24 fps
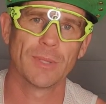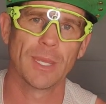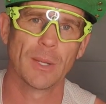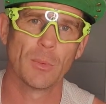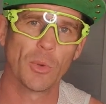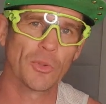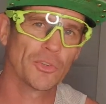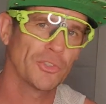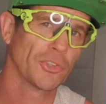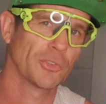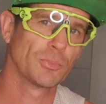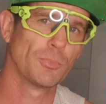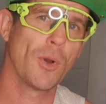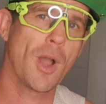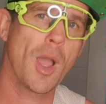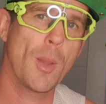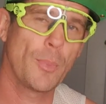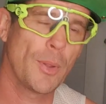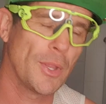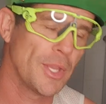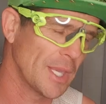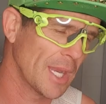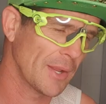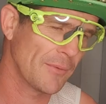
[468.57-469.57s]
And it wasn't just my
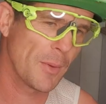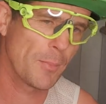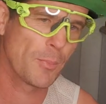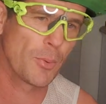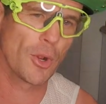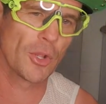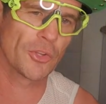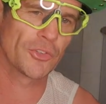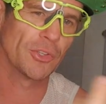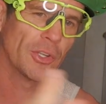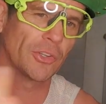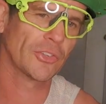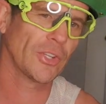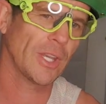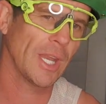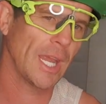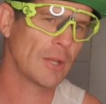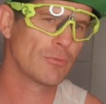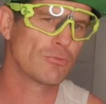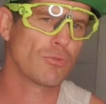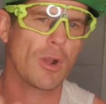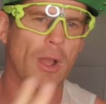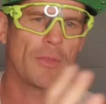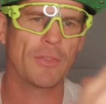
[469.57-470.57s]
opinion. Every person I said,
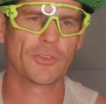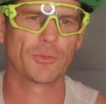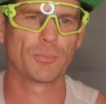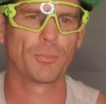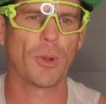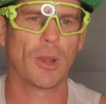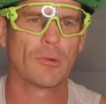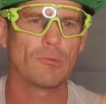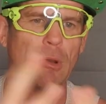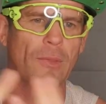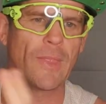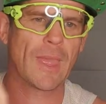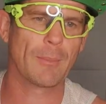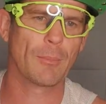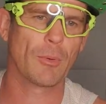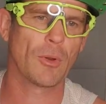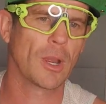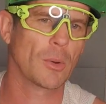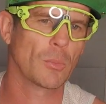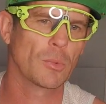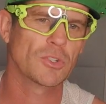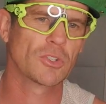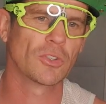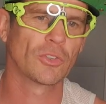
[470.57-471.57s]
hey, ride this bike, ride that
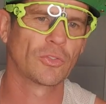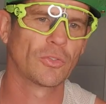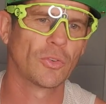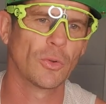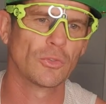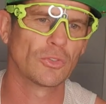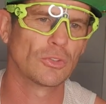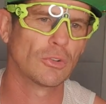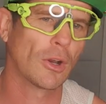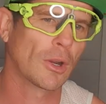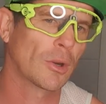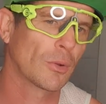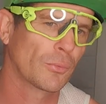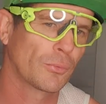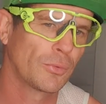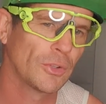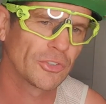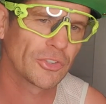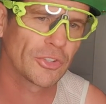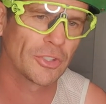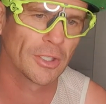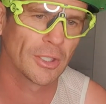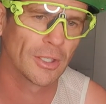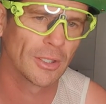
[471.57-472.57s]
bike, which just feels lighter and
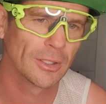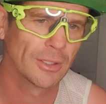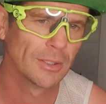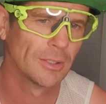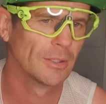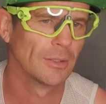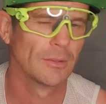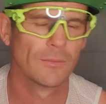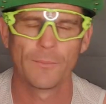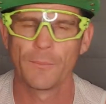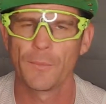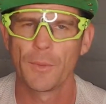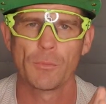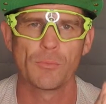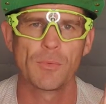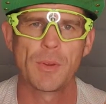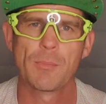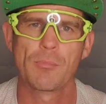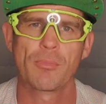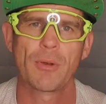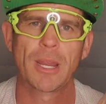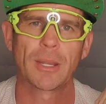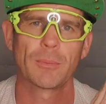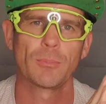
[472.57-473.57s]
friskier, the
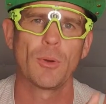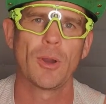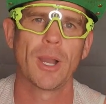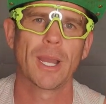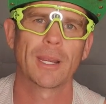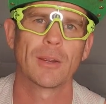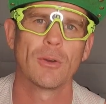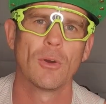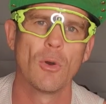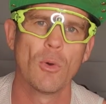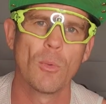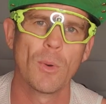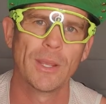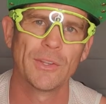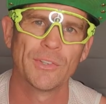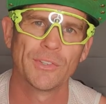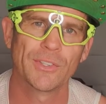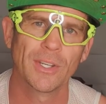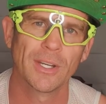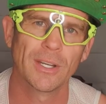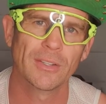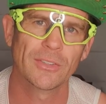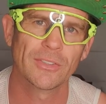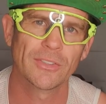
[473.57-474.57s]
rim brake bike always
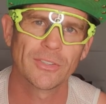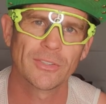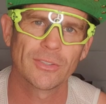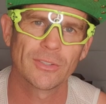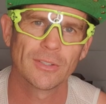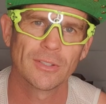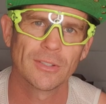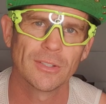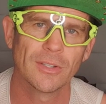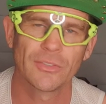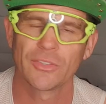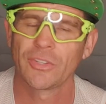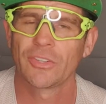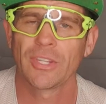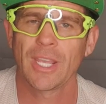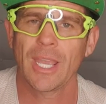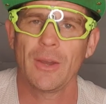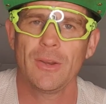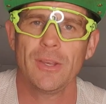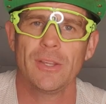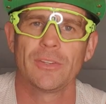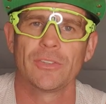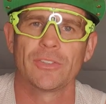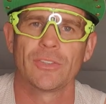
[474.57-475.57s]
does. It's just
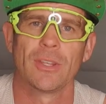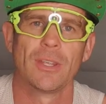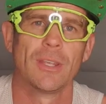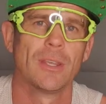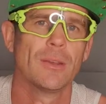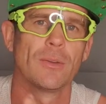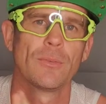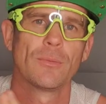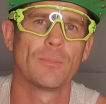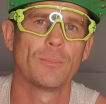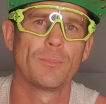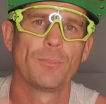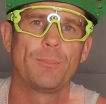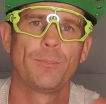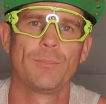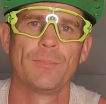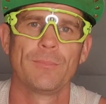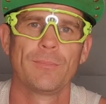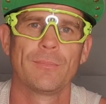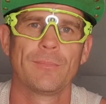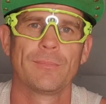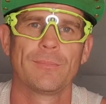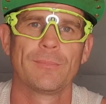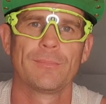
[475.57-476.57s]
how it is.
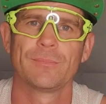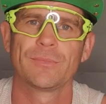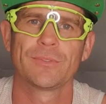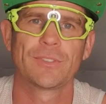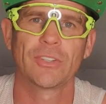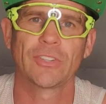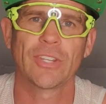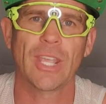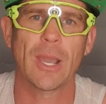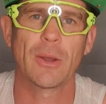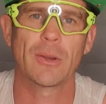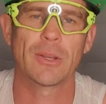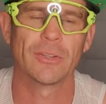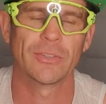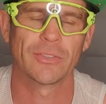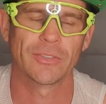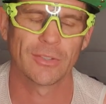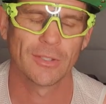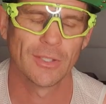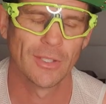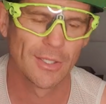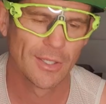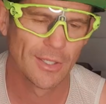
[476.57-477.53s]
Just how it is.